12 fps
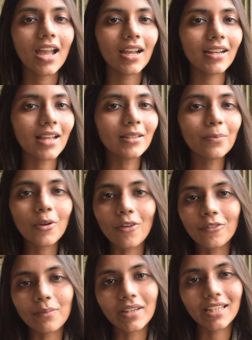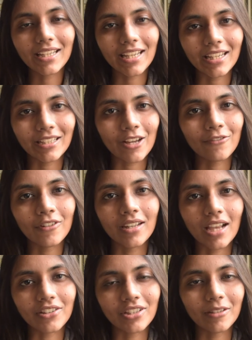Another profit-making area for
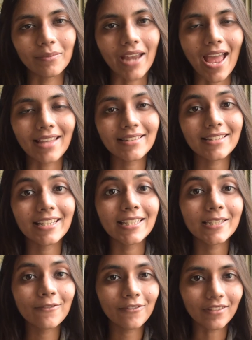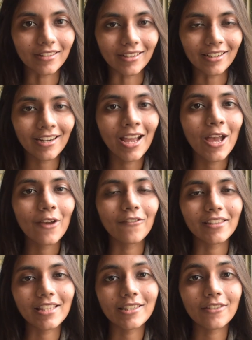luxury brands is fur.
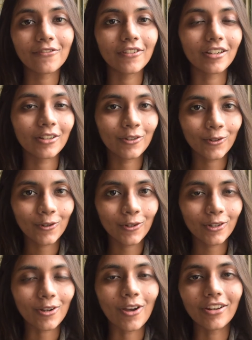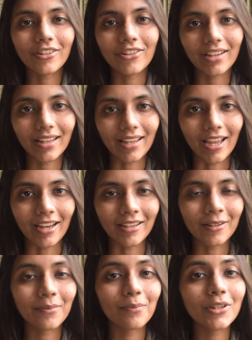Whether it's a fur coat or a
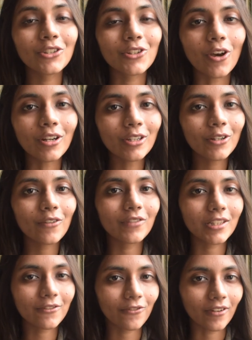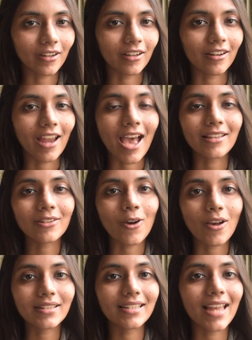trinket, majority of this fur has
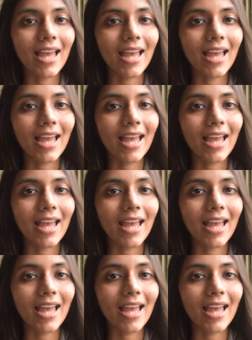caused an